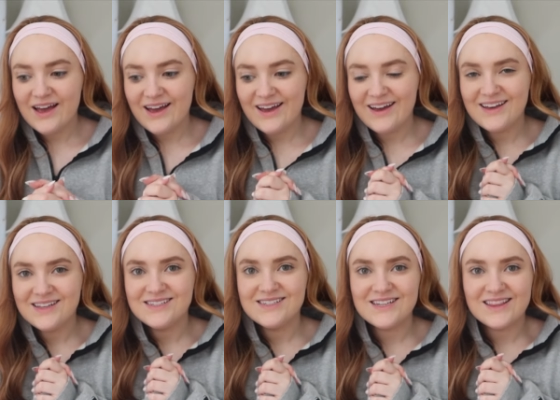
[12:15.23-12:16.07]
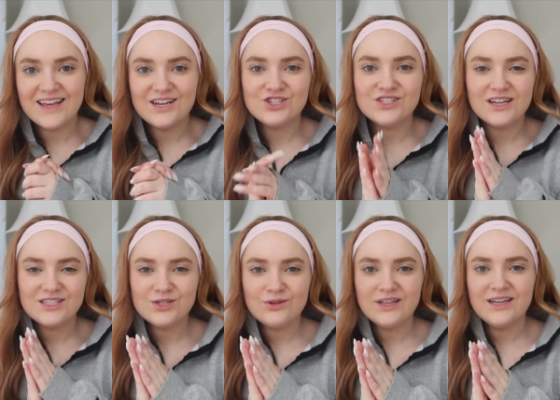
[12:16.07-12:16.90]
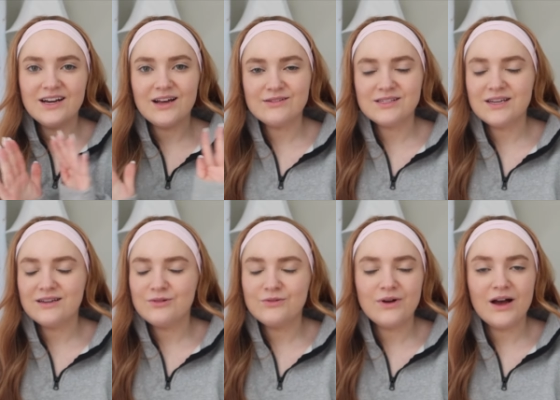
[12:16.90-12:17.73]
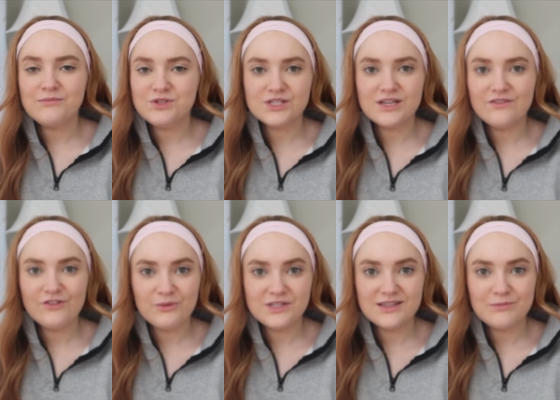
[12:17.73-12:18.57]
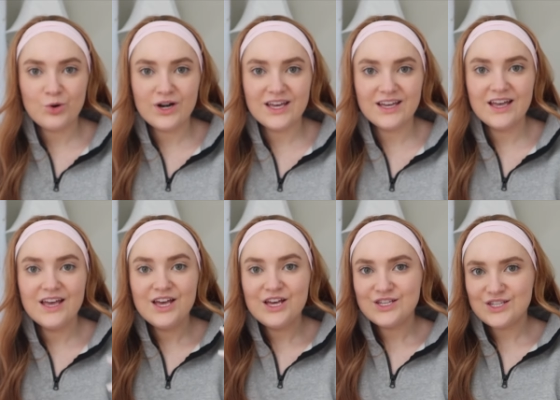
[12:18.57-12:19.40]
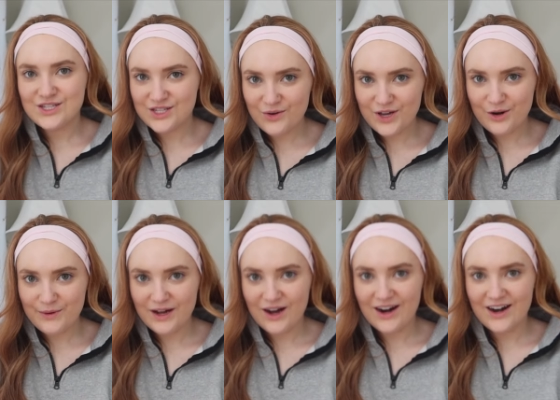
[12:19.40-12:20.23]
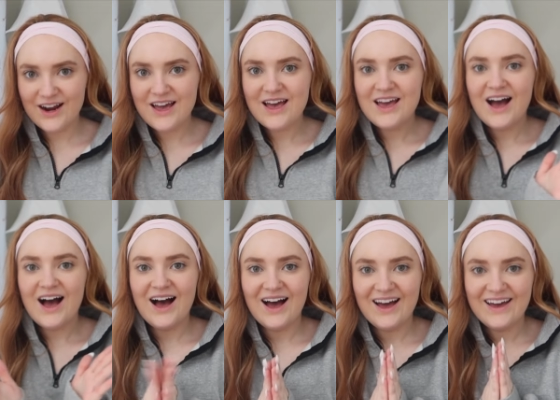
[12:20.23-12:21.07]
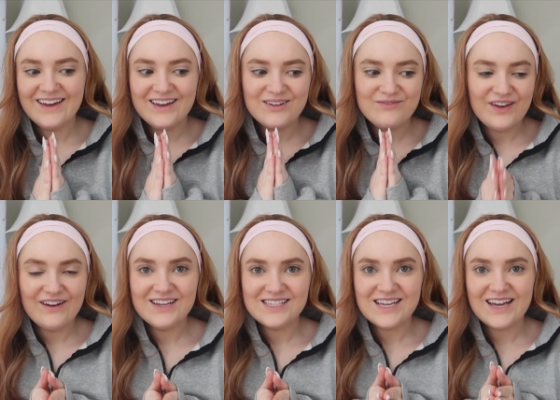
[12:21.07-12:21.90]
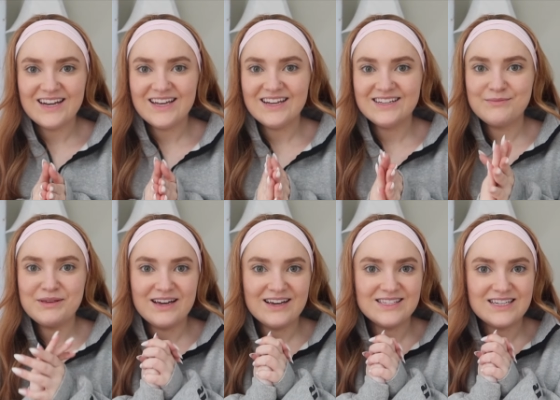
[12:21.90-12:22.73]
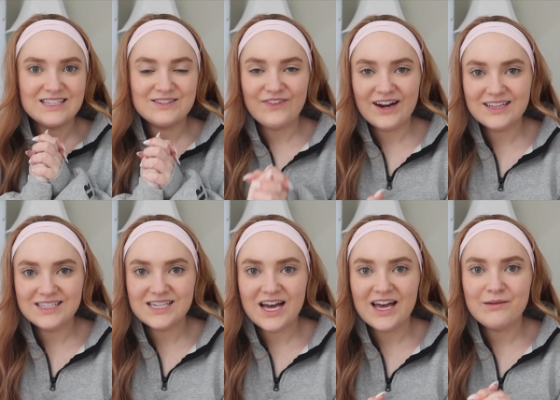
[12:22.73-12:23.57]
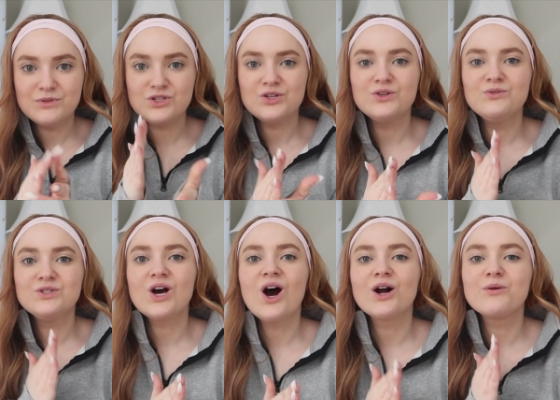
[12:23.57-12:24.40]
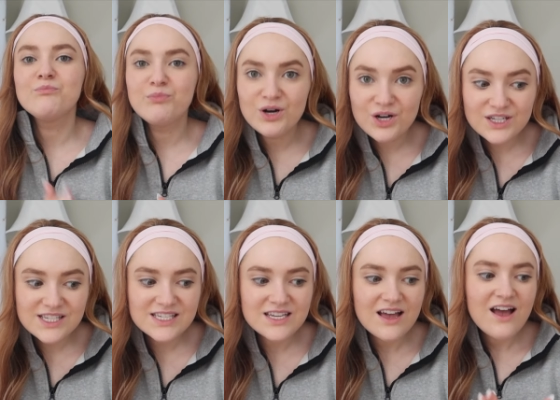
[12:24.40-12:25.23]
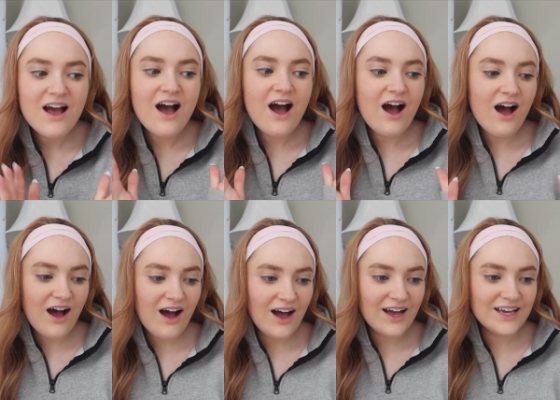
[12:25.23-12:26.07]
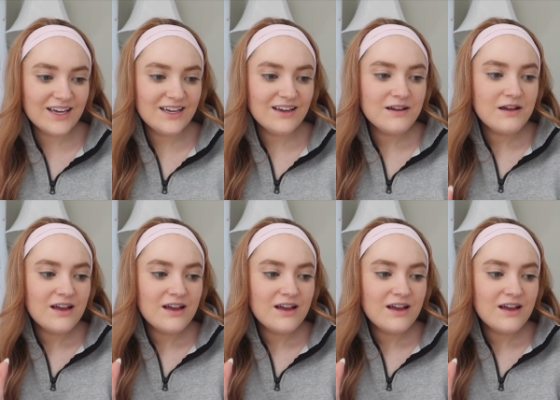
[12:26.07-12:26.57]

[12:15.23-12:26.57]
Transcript: And then it just got so late and I was like, I'm just gonna film this in the morning. So here we are. I am very excited because it is finally time to talk books. I,